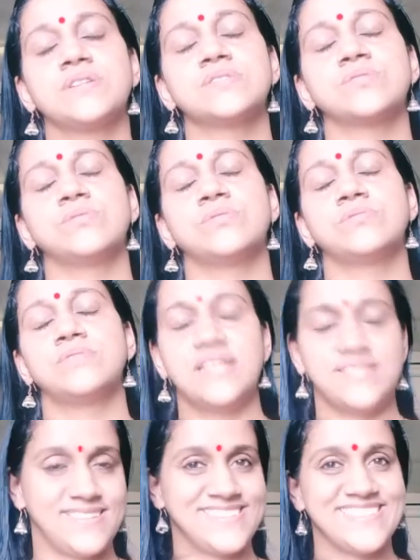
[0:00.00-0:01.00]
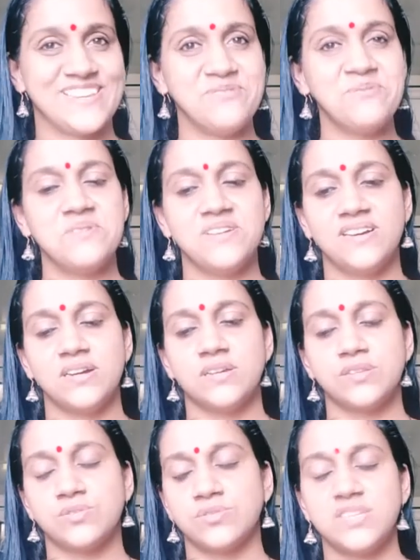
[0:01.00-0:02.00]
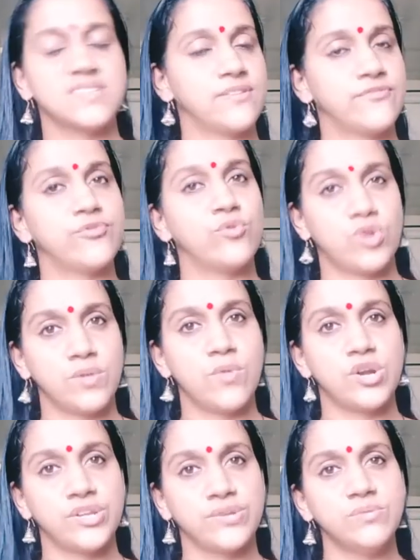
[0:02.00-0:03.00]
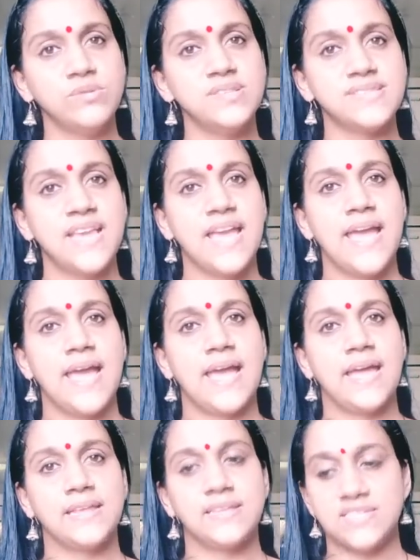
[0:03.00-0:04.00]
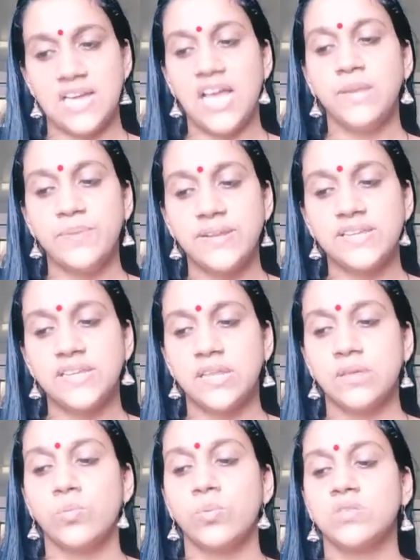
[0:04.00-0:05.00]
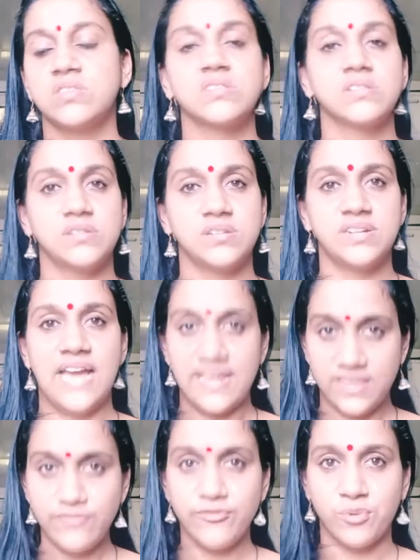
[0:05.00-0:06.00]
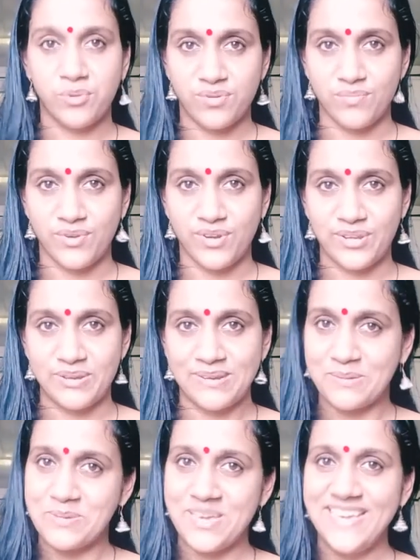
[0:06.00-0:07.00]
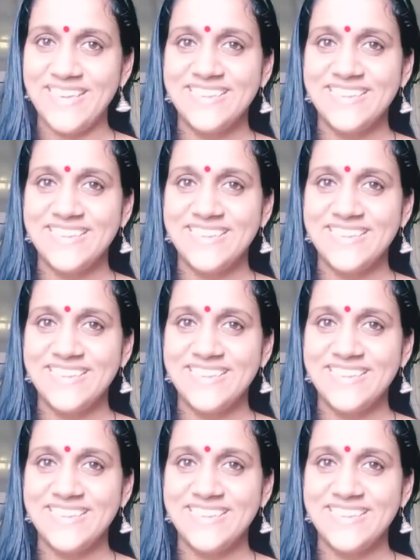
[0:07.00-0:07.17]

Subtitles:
So that's it. So these are the 4 modules, and I'll be dealing with the 3rd and the 4th module. Okay.